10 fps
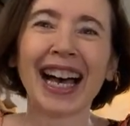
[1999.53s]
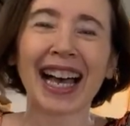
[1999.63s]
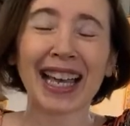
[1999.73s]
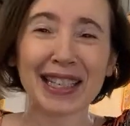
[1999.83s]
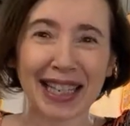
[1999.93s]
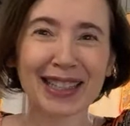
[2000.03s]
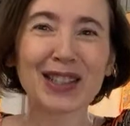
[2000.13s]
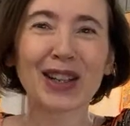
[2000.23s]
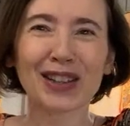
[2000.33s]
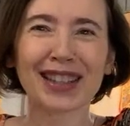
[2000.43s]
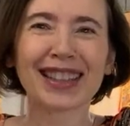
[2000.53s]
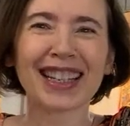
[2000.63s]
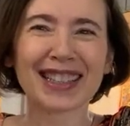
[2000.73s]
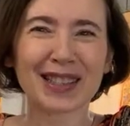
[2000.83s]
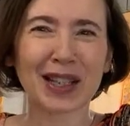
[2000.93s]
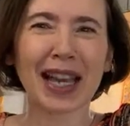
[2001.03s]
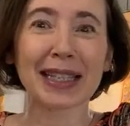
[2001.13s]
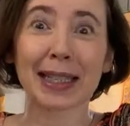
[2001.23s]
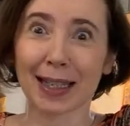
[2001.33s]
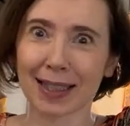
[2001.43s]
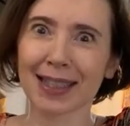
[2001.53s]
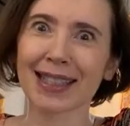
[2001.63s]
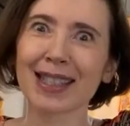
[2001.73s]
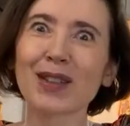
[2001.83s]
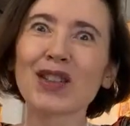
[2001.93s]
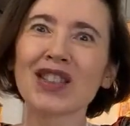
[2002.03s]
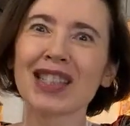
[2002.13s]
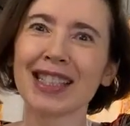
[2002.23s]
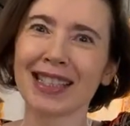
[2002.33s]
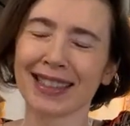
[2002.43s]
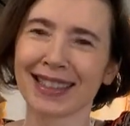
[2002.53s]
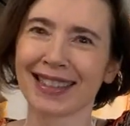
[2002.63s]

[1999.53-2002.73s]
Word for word: I can cut that at seriously,